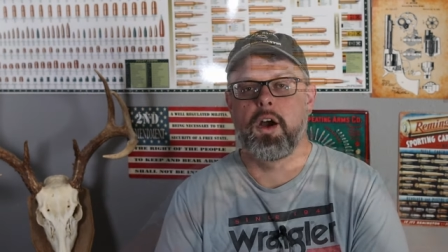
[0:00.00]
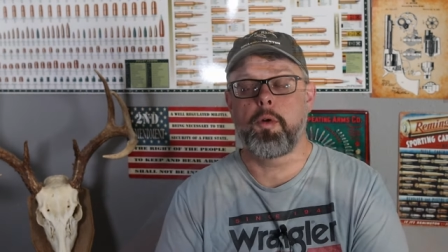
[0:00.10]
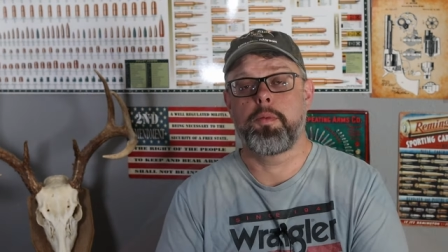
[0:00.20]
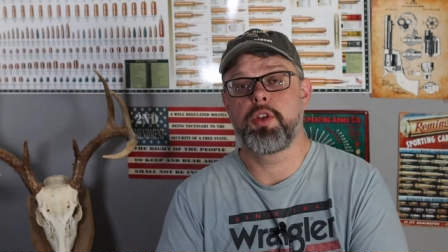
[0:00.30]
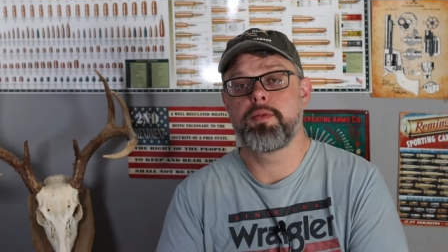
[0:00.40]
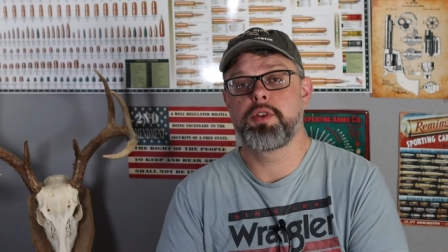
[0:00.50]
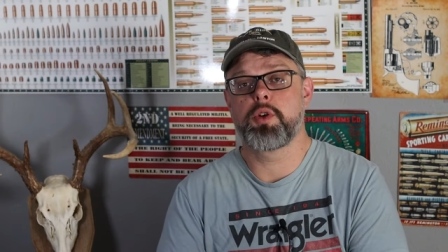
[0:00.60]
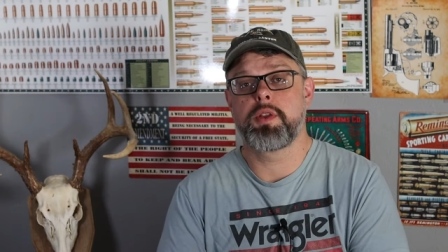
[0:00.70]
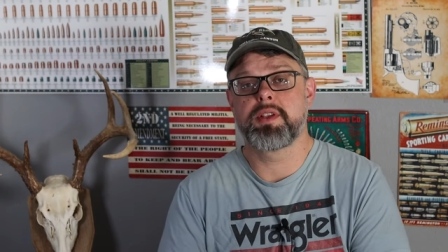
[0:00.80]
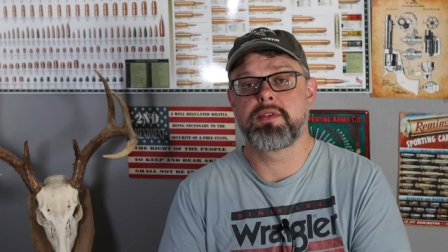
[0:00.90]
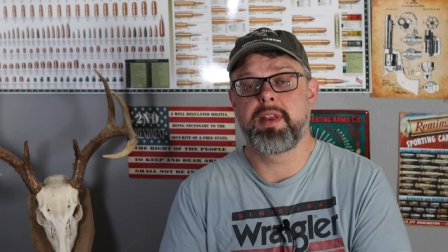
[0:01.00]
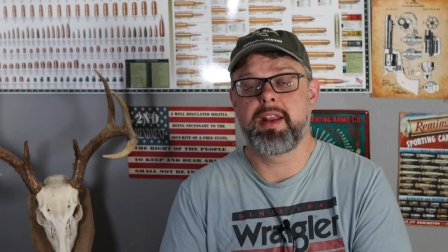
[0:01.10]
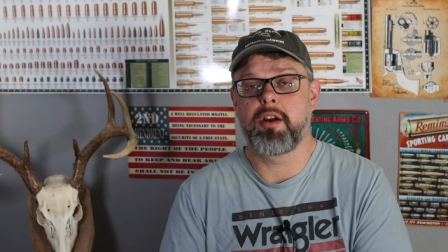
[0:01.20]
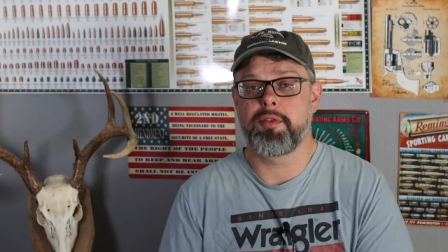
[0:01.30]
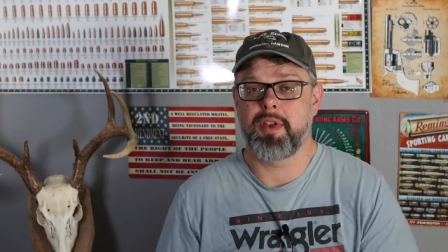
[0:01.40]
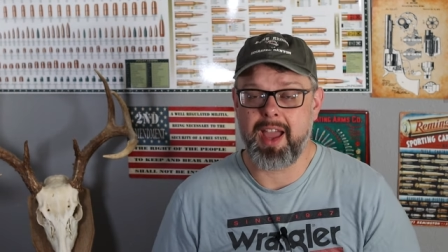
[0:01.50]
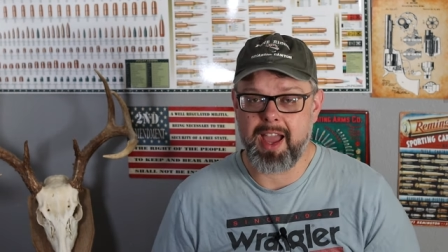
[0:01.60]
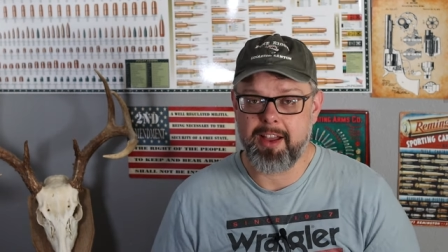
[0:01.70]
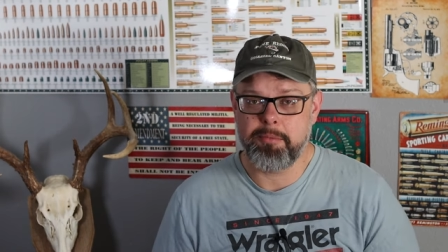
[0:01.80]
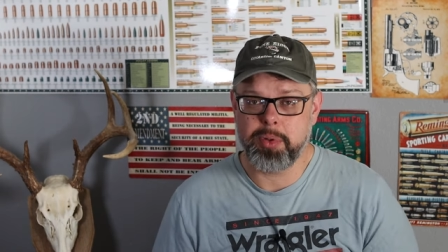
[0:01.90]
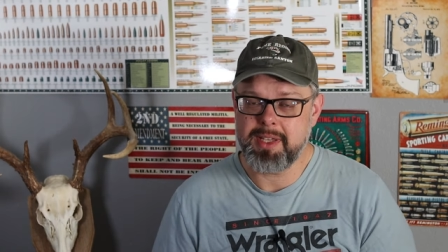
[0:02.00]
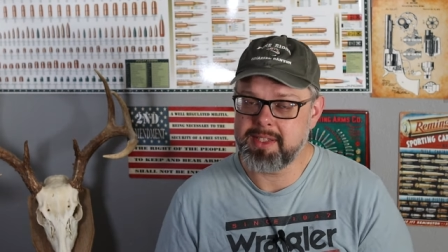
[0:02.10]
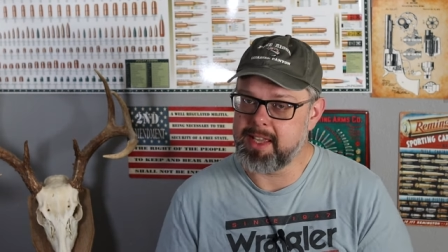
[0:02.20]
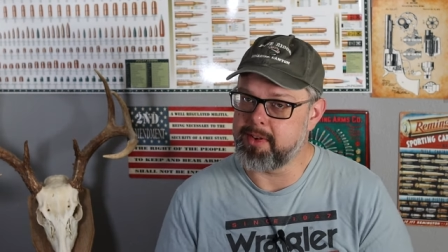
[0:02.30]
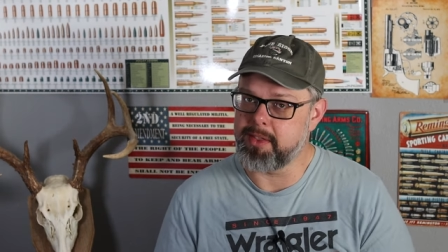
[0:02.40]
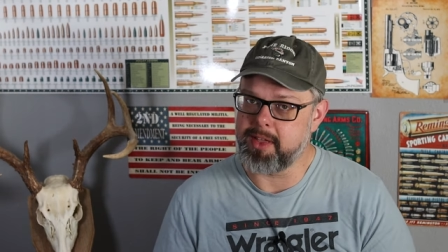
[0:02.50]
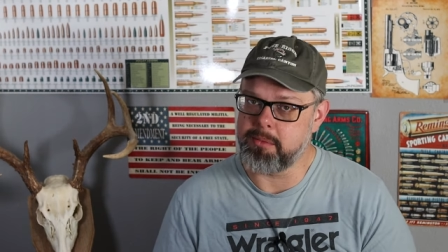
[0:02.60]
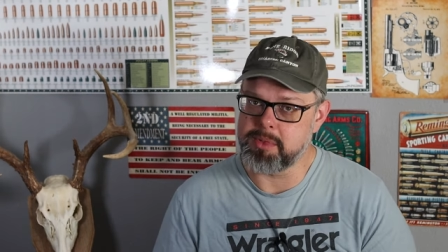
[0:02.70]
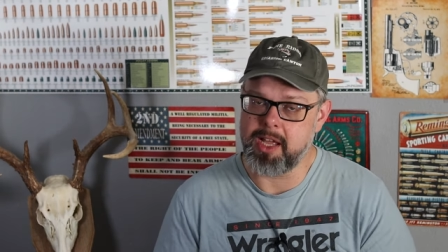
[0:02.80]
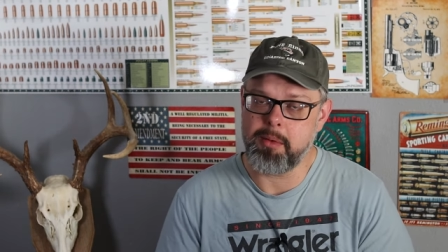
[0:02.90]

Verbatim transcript: Hopefully you've enjoyed this video. If you have, please give it a thumbs